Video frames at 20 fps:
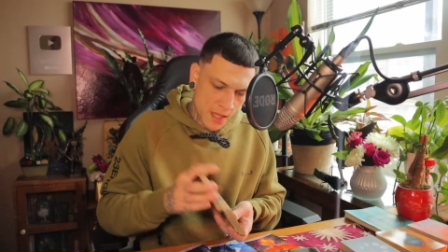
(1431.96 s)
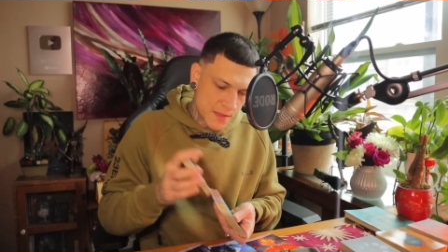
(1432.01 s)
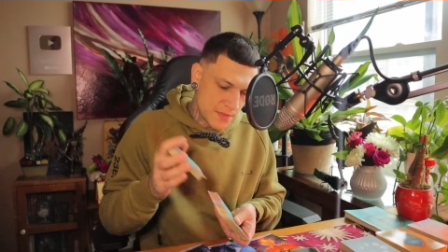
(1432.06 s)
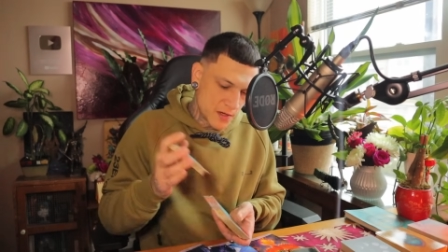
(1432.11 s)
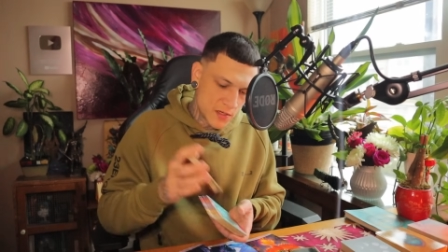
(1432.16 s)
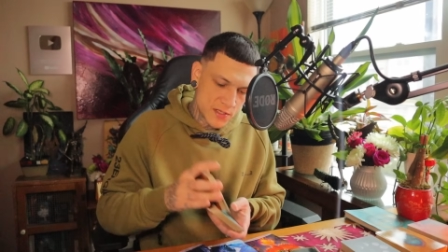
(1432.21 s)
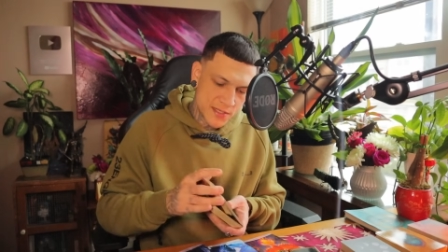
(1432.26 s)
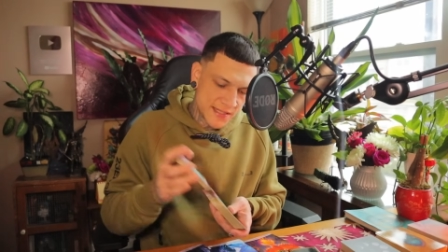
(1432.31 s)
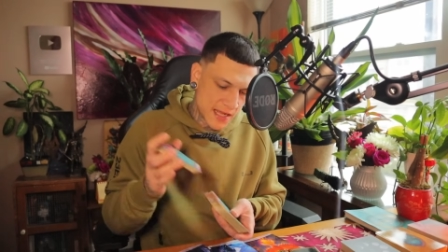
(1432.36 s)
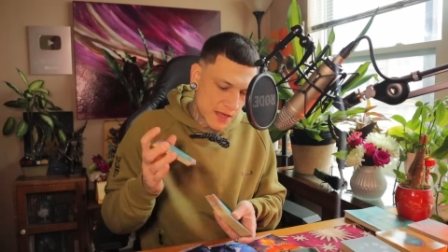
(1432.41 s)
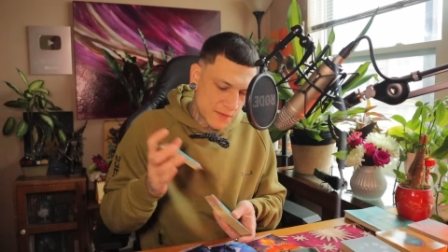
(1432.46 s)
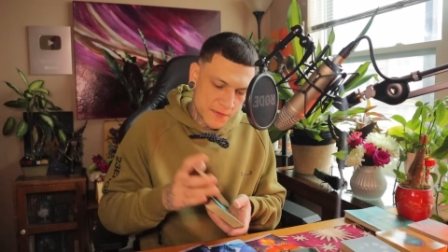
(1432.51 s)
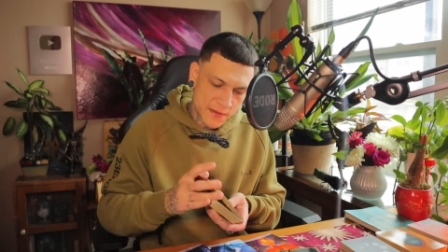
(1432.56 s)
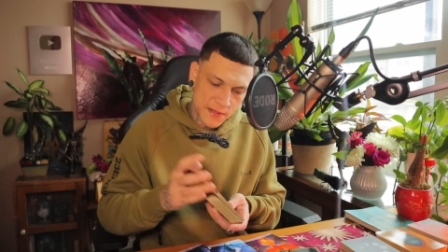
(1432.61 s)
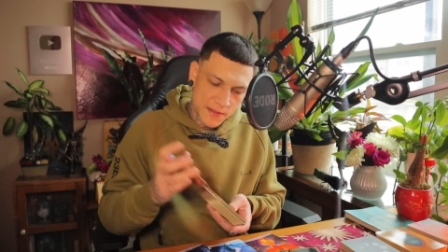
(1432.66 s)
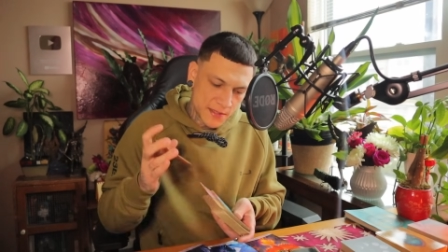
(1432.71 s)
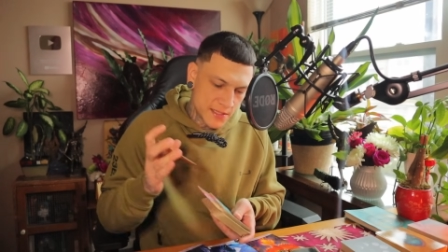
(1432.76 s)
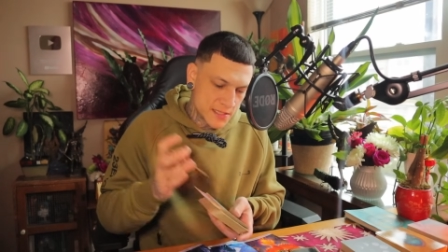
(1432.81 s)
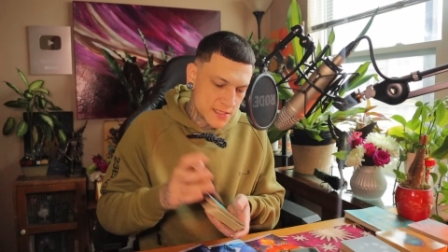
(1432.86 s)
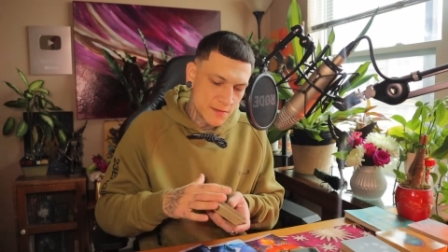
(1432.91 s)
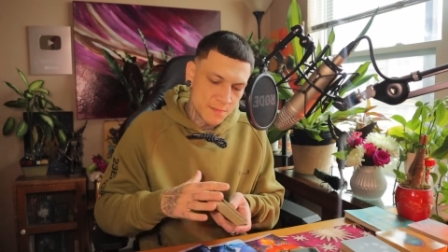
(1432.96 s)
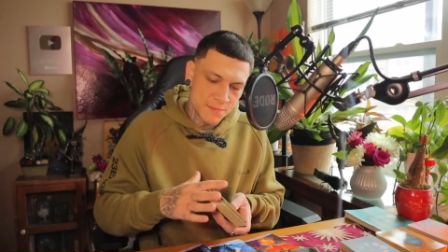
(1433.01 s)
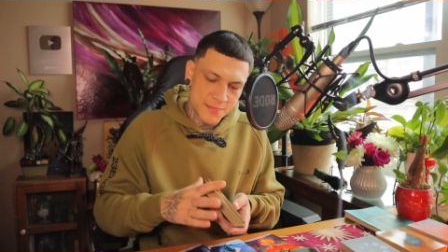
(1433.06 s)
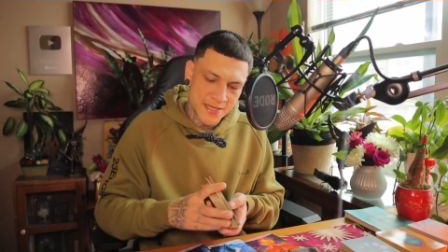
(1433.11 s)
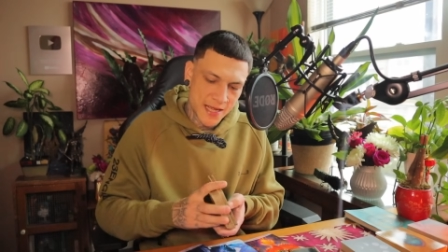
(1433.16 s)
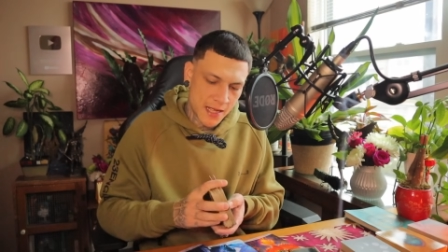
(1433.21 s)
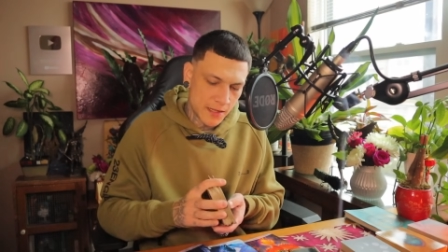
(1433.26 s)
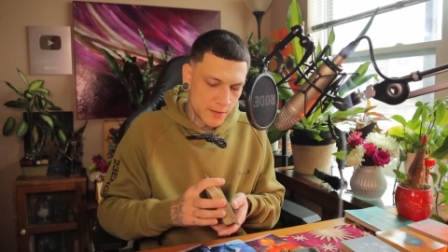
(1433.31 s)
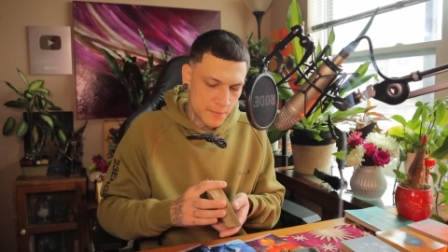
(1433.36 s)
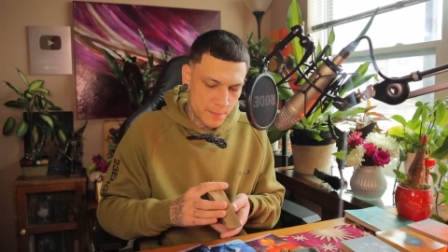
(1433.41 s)
There's definitely some
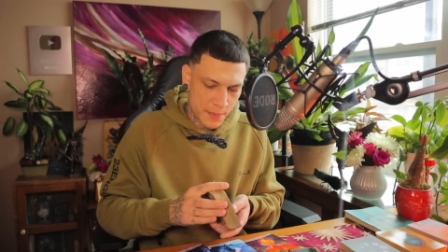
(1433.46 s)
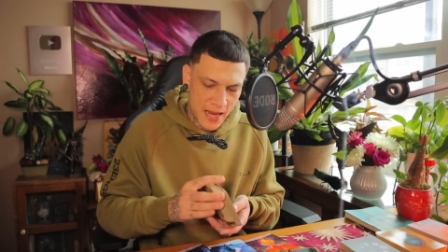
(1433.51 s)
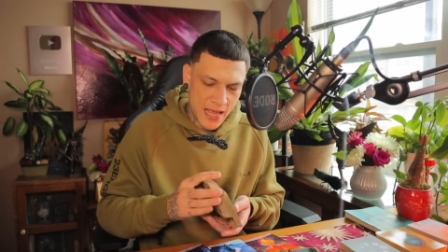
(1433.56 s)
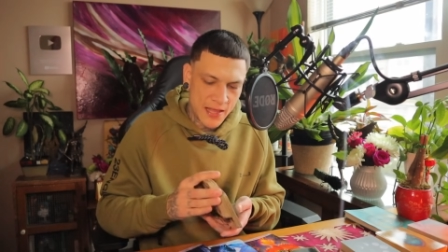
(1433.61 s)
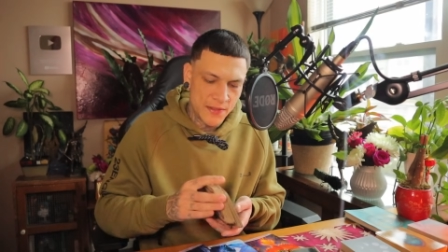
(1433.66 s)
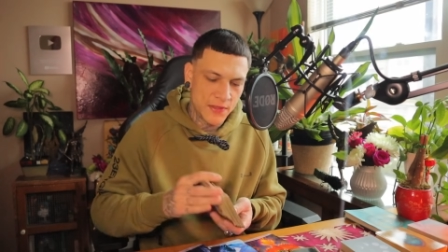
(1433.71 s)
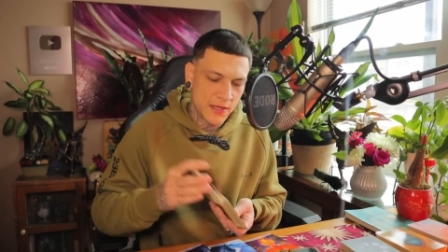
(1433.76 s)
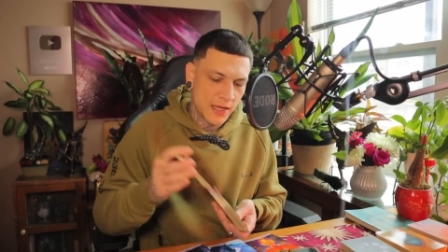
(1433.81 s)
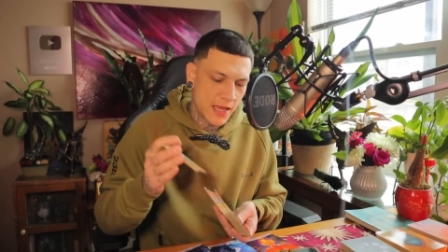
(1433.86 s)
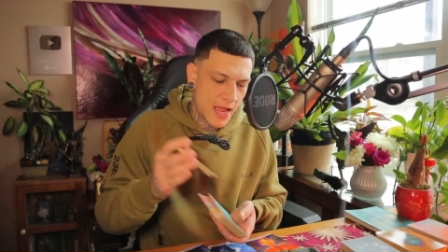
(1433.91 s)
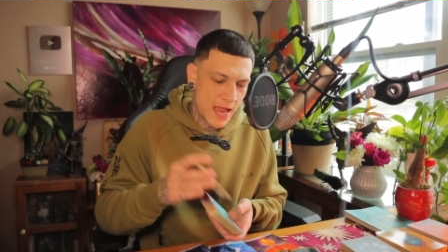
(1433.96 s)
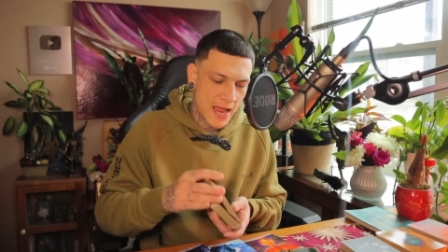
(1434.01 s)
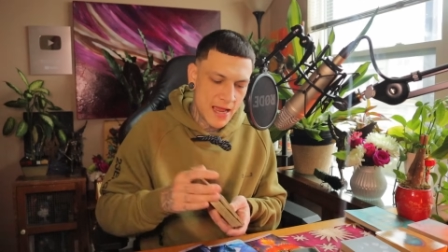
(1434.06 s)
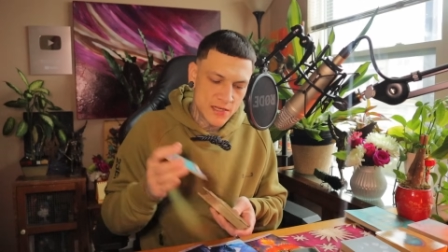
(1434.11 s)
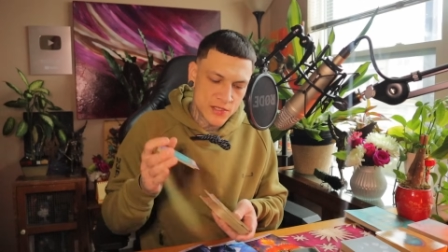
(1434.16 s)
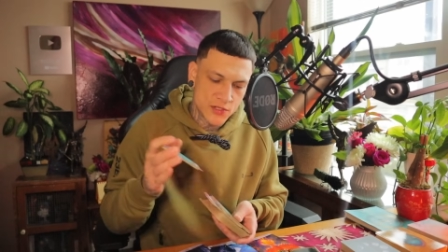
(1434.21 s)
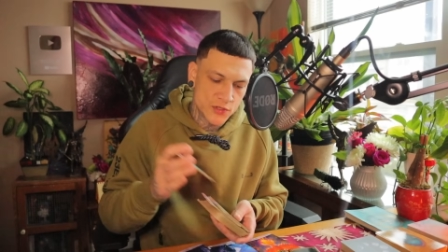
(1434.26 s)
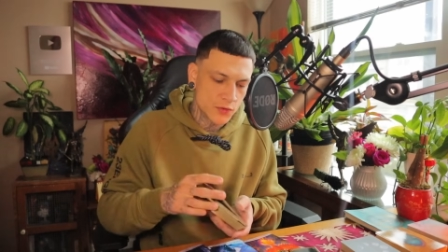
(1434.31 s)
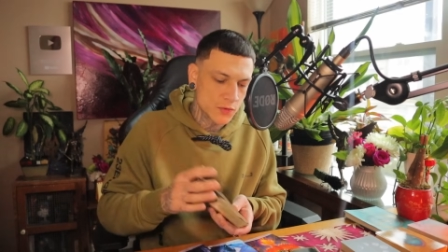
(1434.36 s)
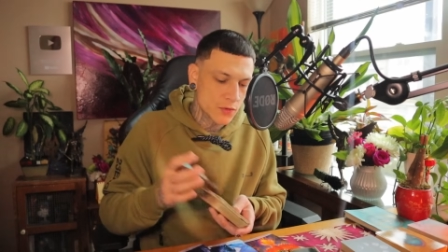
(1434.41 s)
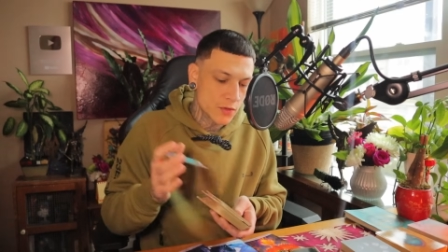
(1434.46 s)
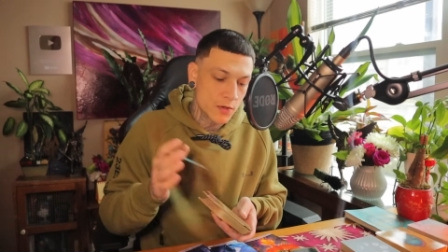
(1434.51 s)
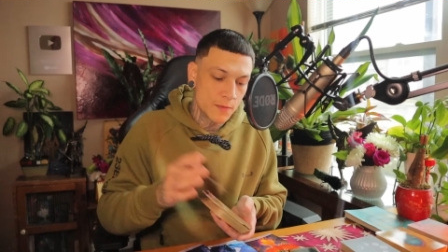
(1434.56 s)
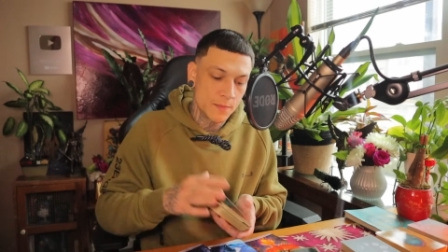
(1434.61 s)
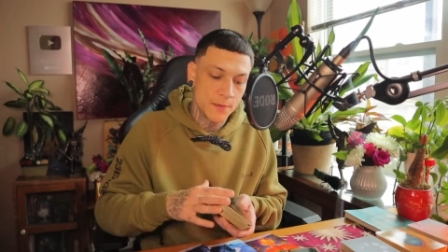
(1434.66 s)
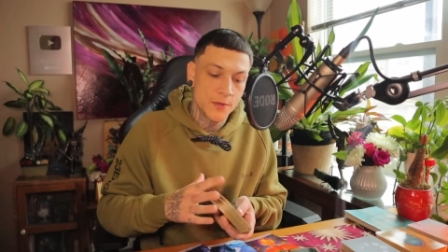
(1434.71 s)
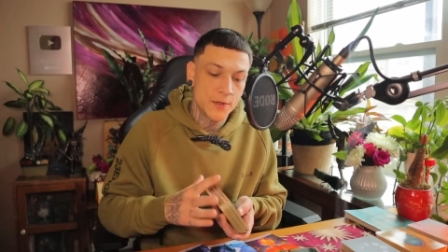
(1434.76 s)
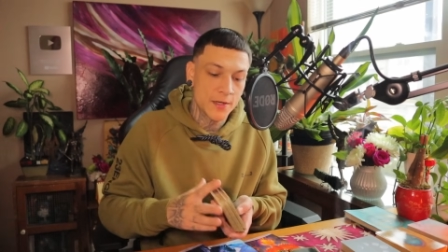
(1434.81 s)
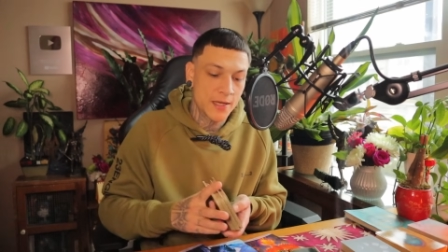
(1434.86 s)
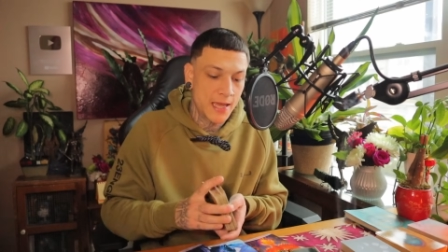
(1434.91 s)
telepathic astral
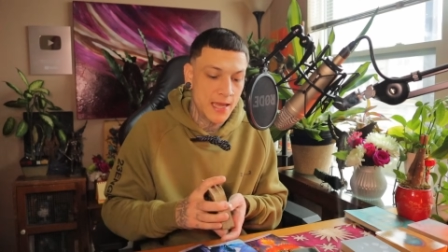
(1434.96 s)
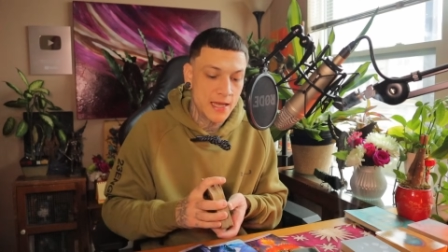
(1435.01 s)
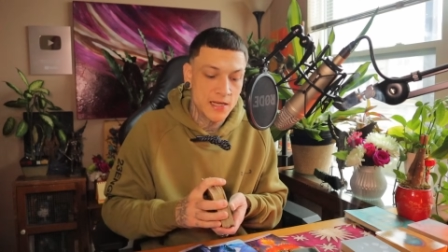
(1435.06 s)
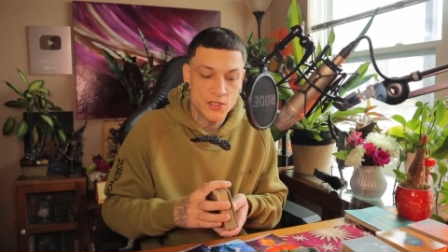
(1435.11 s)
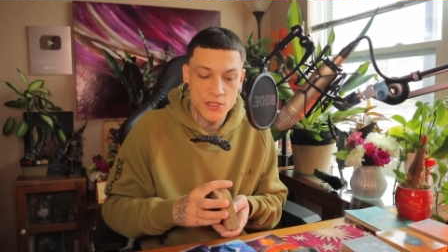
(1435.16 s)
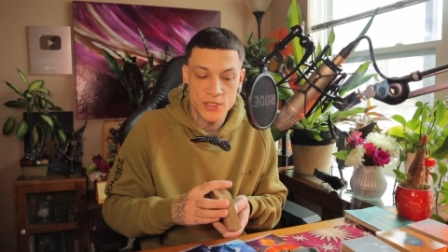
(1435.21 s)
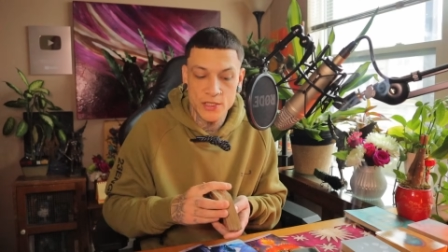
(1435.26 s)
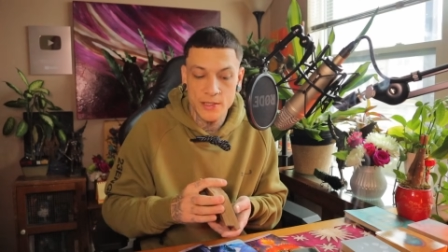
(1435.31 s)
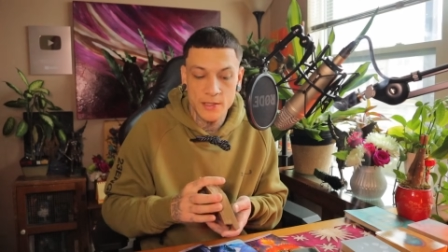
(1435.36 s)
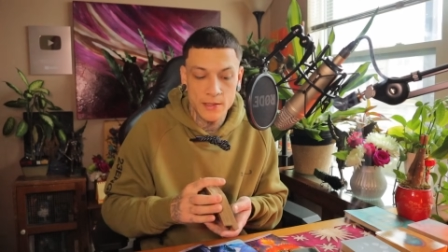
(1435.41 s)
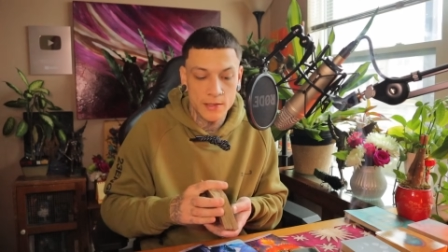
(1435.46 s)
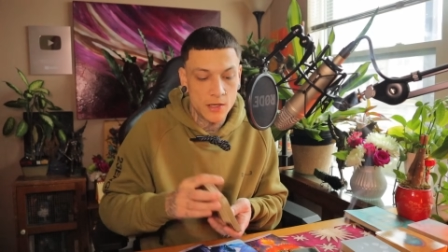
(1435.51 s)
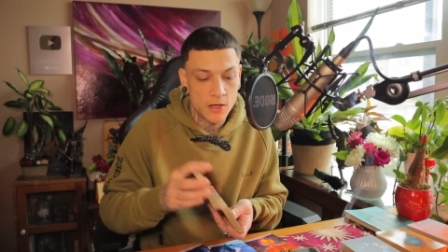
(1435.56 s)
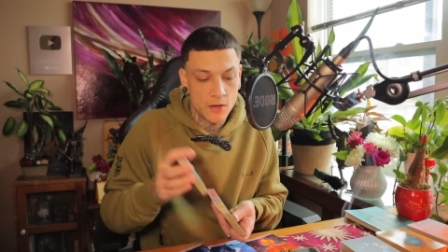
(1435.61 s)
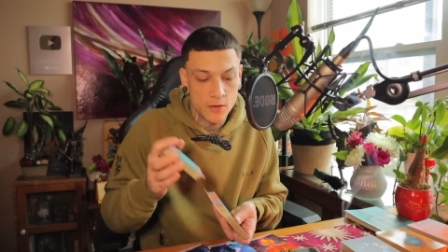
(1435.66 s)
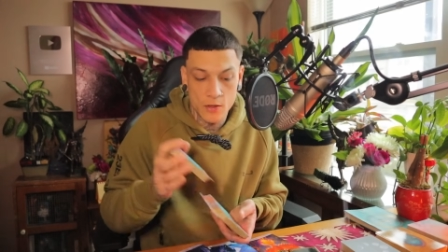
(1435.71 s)
communication